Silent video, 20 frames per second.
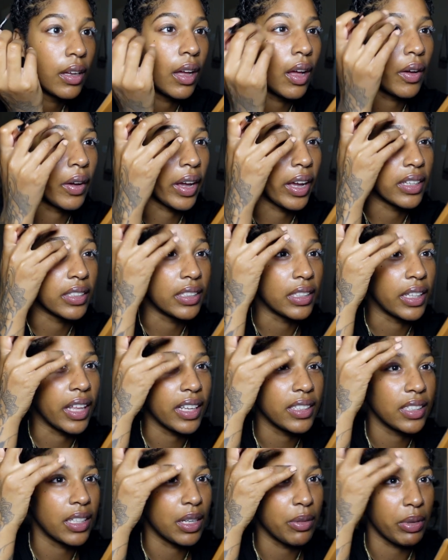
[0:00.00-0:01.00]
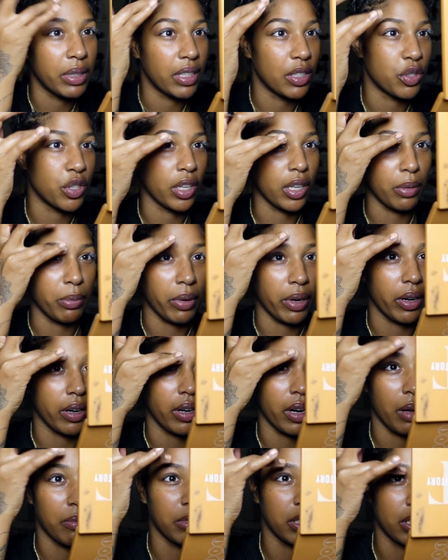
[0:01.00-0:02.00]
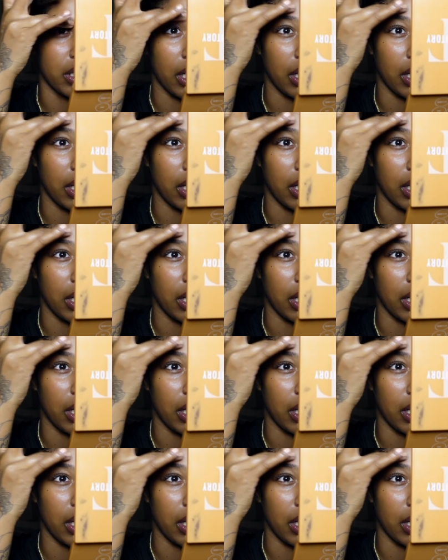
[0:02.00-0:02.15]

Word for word: Okay, see that's gonna be the tricky part. I'm just